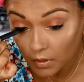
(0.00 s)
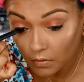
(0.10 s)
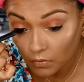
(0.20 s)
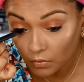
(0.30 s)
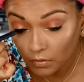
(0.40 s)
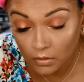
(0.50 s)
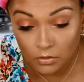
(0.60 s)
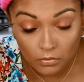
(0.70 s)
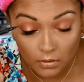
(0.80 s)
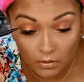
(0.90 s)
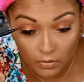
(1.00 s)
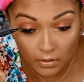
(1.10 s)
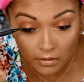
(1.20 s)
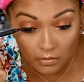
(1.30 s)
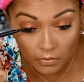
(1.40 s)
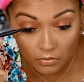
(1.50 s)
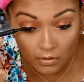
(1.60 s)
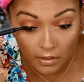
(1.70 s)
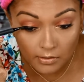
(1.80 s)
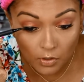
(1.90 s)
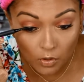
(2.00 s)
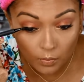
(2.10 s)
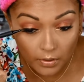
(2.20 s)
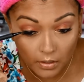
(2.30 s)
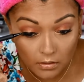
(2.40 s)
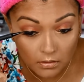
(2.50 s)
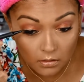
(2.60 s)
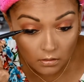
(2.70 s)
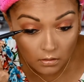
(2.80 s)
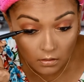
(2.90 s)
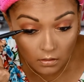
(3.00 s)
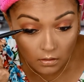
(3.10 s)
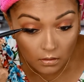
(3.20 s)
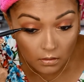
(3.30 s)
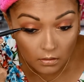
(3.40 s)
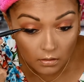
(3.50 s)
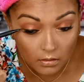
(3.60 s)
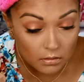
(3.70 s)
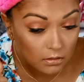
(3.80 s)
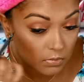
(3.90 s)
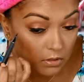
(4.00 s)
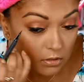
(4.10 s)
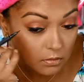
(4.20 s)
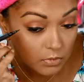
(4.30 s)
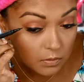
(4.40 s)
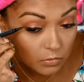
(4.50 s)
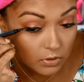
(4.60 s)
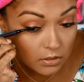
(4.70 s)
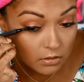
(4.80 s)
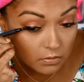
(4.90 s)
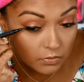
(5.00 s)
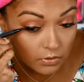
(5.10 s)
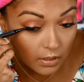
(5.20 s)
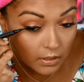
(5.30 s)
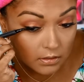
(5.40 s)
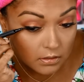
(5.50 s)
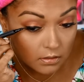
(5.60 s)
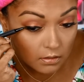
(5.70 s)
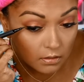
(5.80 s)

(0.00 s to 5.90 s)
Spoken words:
You can do liquid liner with your eyes open. It's going to be so much more easier for you guys.